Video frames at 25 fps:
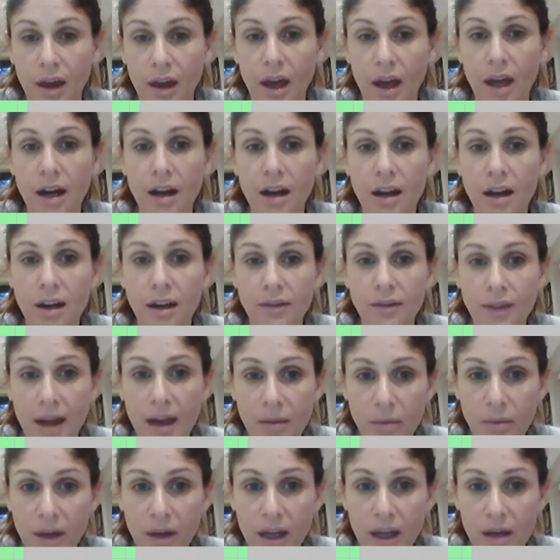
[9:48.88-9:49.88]
and
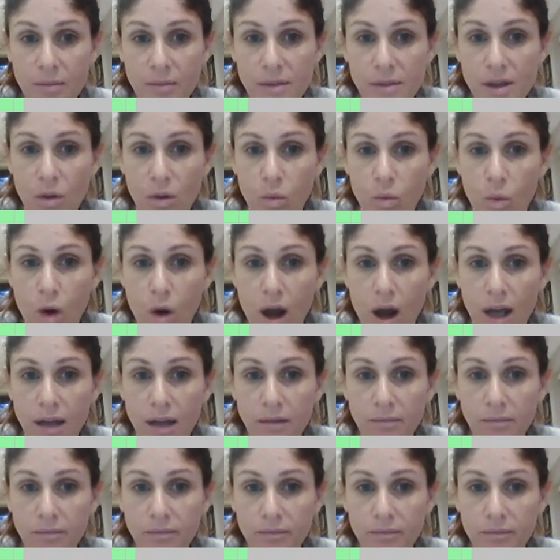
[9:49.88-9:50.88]
that becomes a
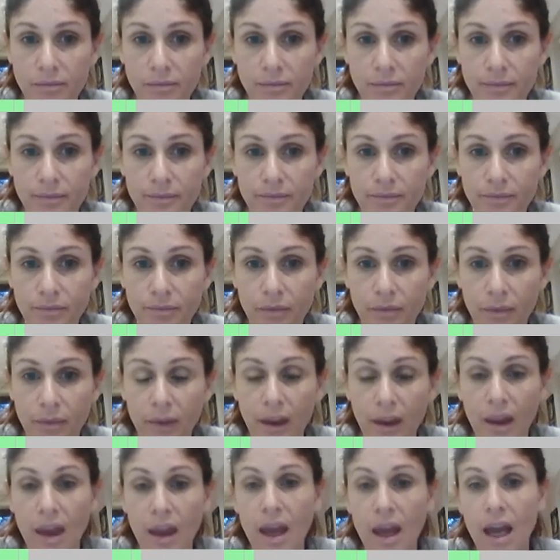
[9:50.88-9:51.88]
1.
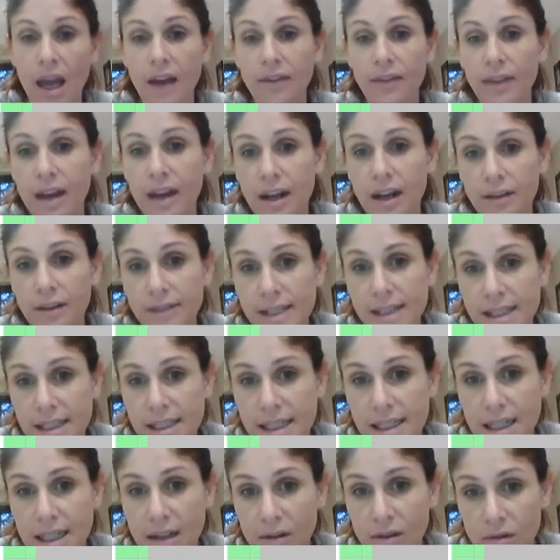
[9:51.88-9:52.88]
And then I've
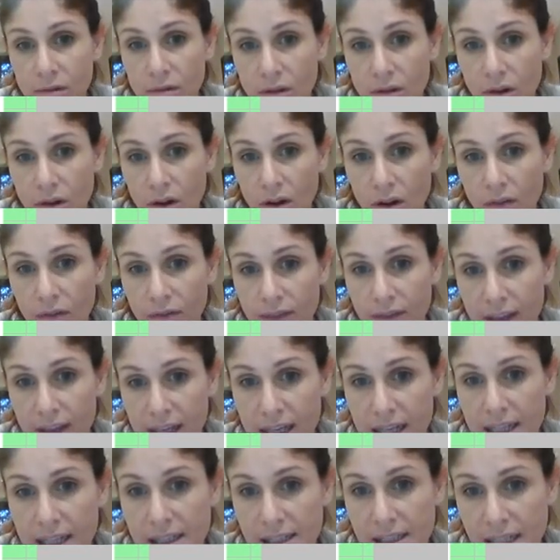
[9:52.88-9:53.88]
still got
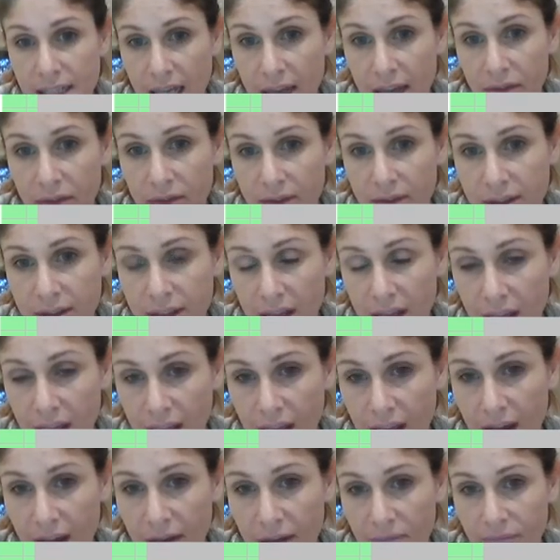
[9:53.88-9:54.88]
these tenths
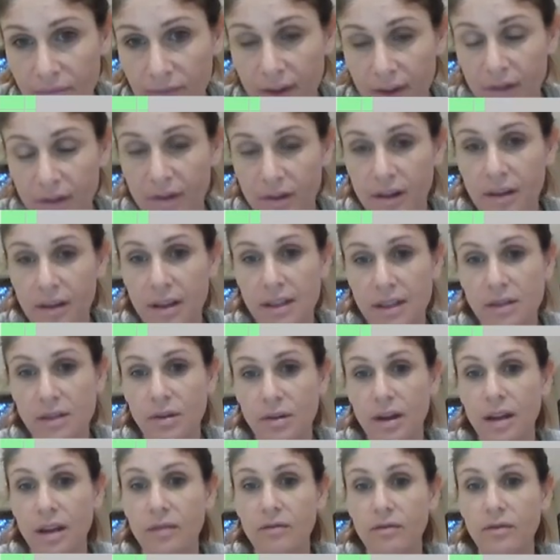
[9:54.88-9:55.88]
here. Now, I know that's
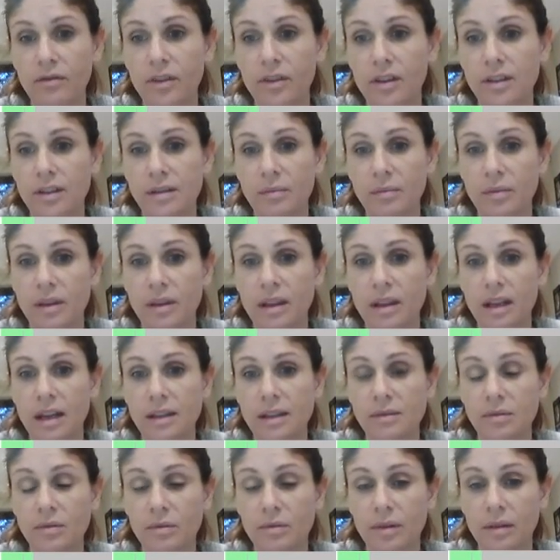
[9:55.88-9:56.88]
quite confusing, but
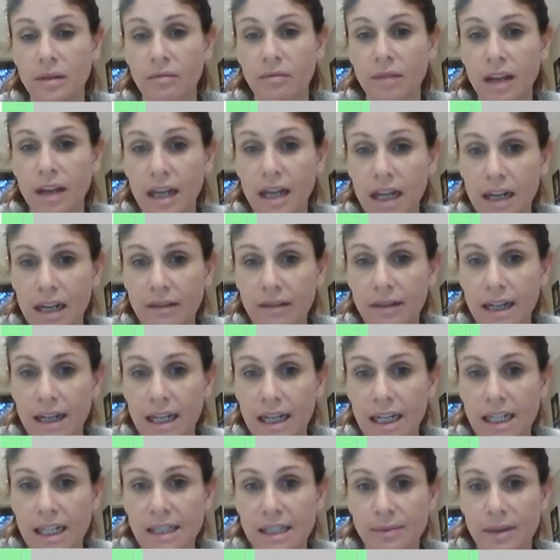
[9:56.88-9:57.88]
that's what we really,
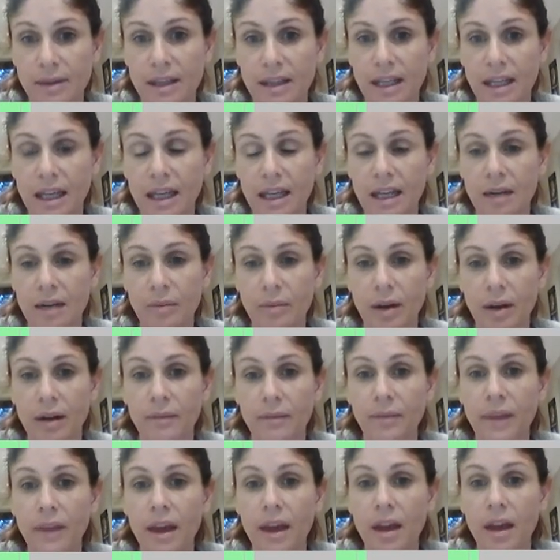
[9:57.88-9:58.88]
really need to be thinking
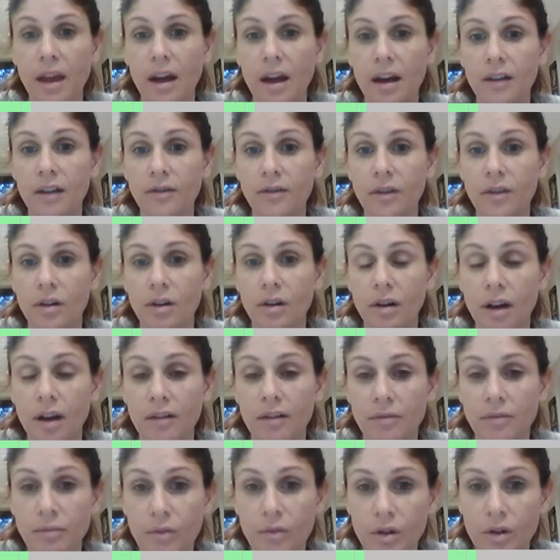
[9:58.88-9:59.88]
about.
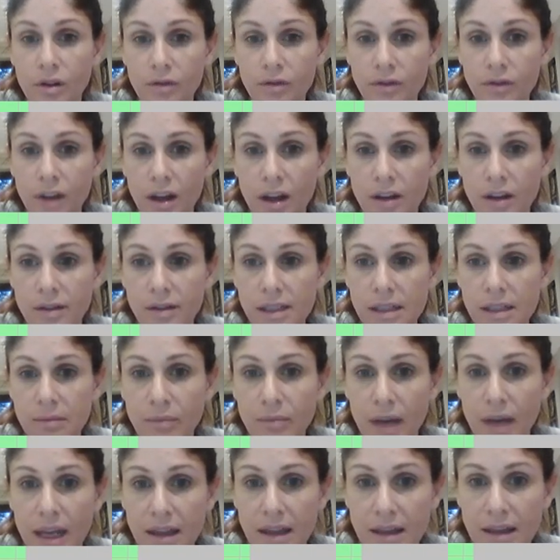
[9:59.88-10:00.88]
I've moved those to
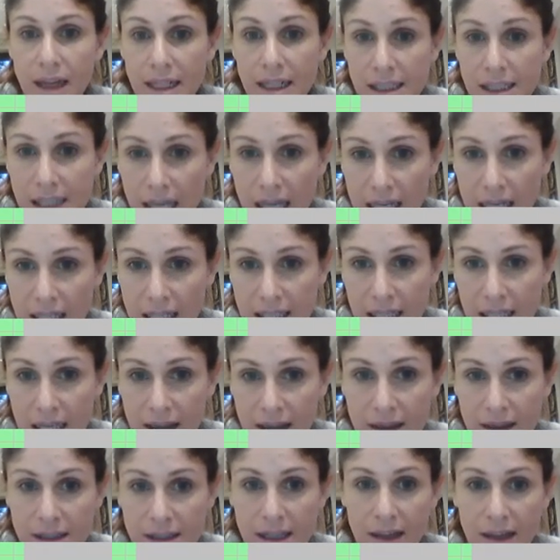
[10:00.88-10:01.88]
make that 10
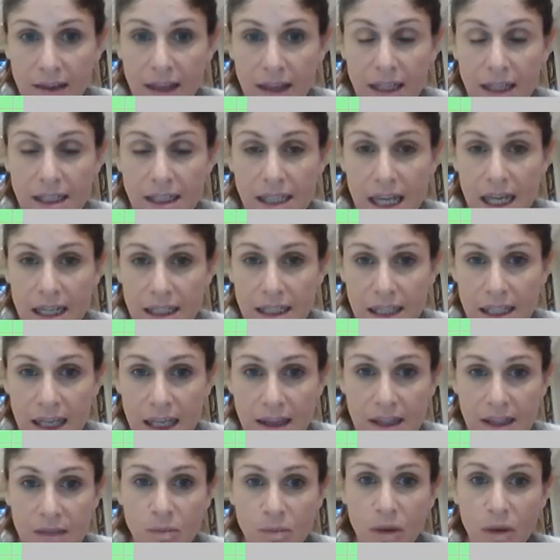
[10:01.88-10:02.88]
tenths, and that 10
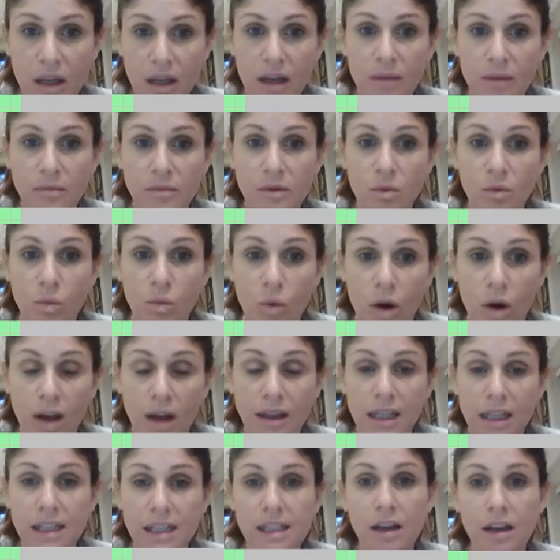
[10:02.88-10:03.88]
tenths becomes
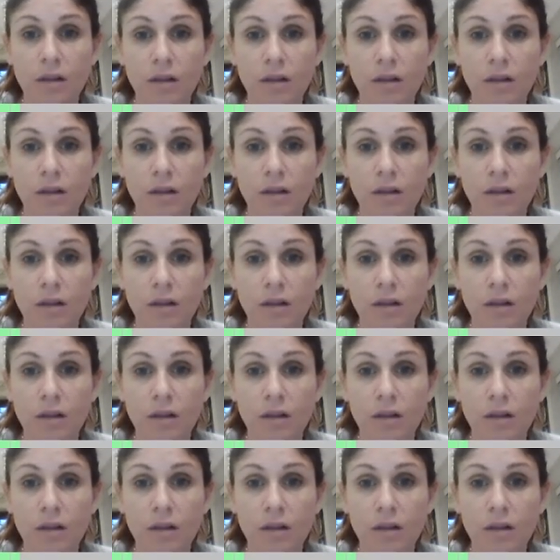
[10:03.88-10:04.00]
1. That's